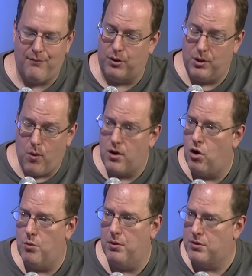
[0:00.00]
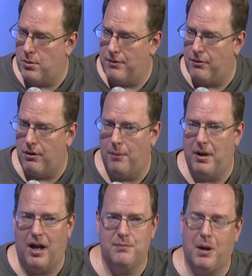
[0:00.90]
only one homer, 24
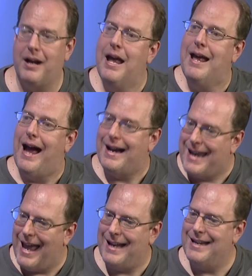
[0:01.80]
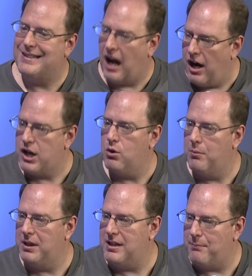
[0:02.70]
RBIs. But yep. again, he's
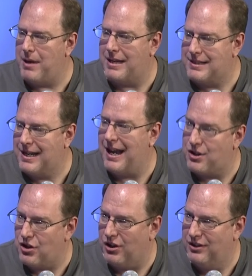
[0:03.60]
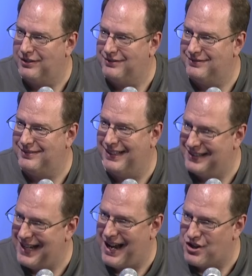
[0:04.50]
arguably the best catcher right. in the
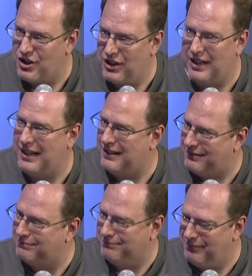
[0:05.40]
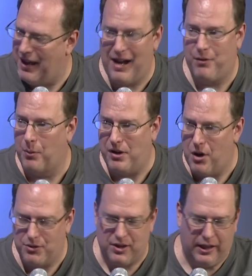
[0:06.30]
National League, and everyone
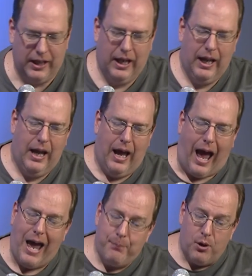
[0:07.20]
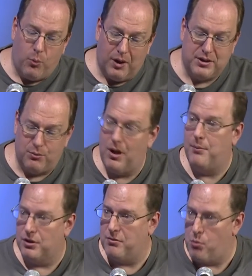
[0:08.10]
knows it. Right. I put Wilson Ramos from